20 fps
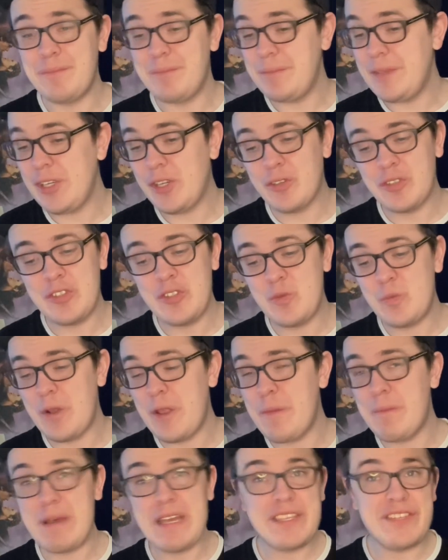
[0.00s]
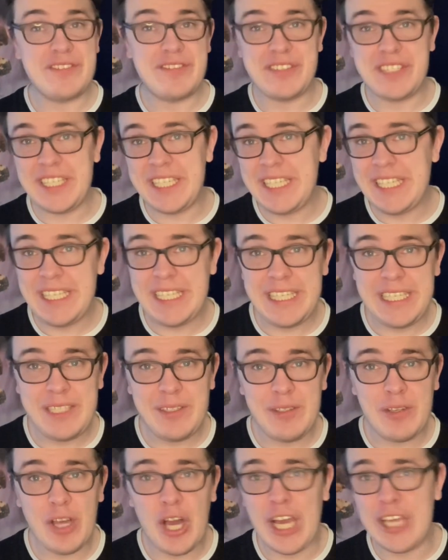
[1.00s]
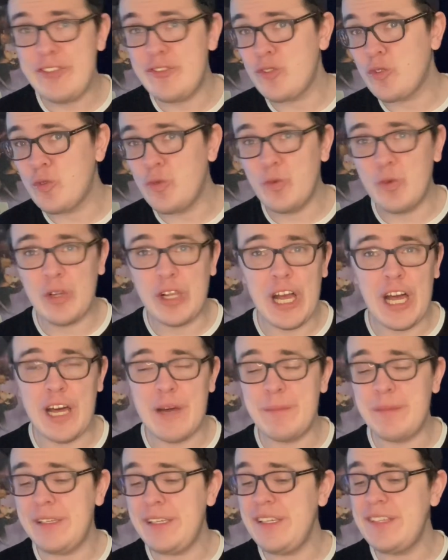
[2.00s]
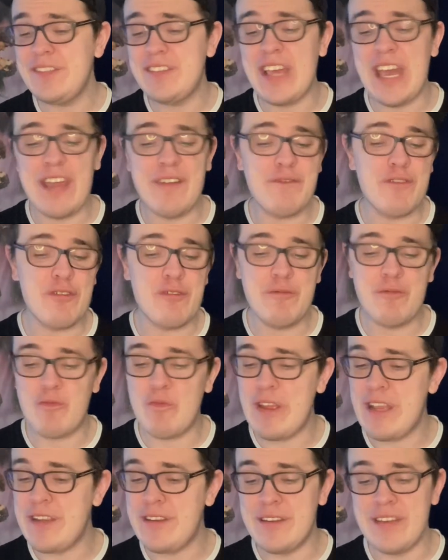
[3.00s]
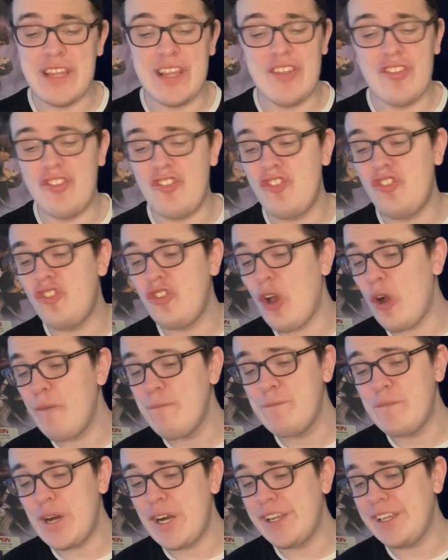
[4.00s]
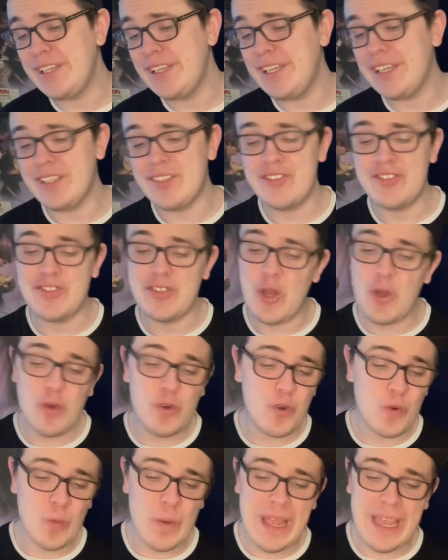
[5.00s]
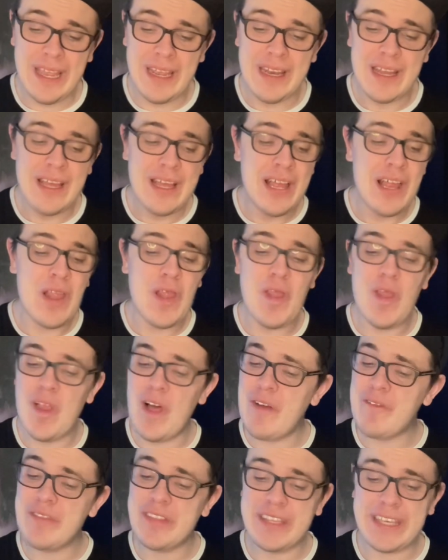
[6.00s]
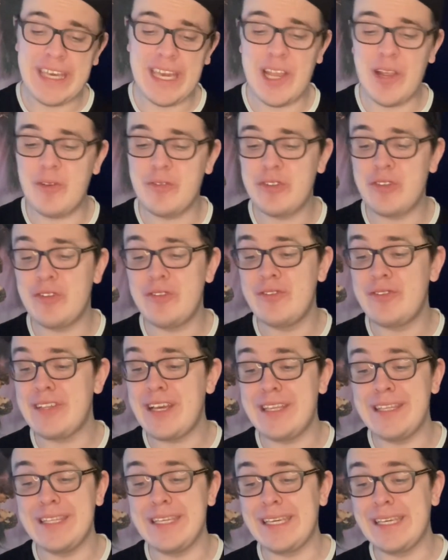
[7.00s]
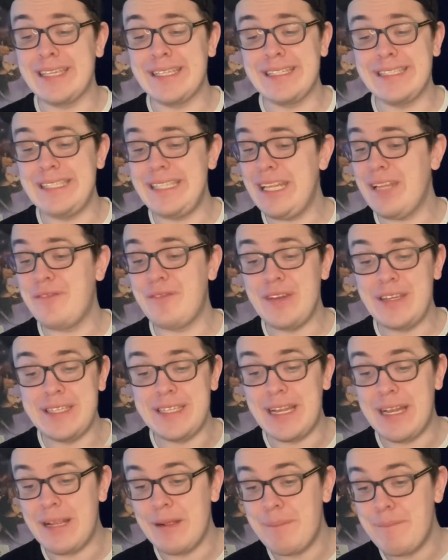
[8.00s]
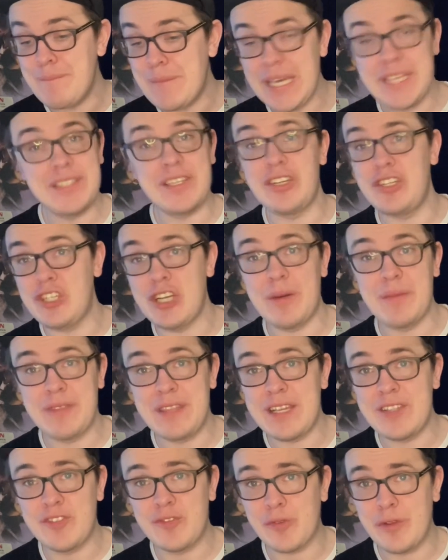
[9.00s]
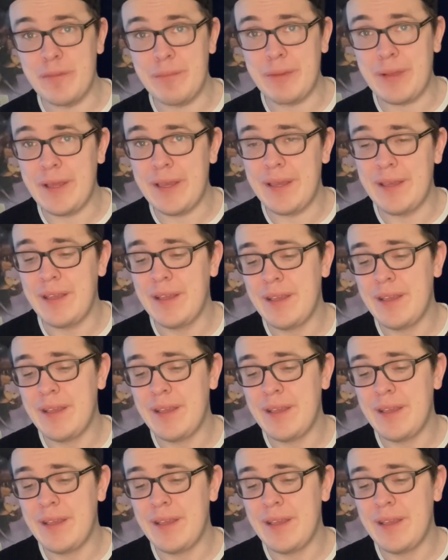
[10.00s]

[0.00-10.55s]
Mean Girls is one of the best teen high school comedies ever written. It is so funny. It's so great. Love the characters. I think Tina Fey did an amazing job with that screenplay.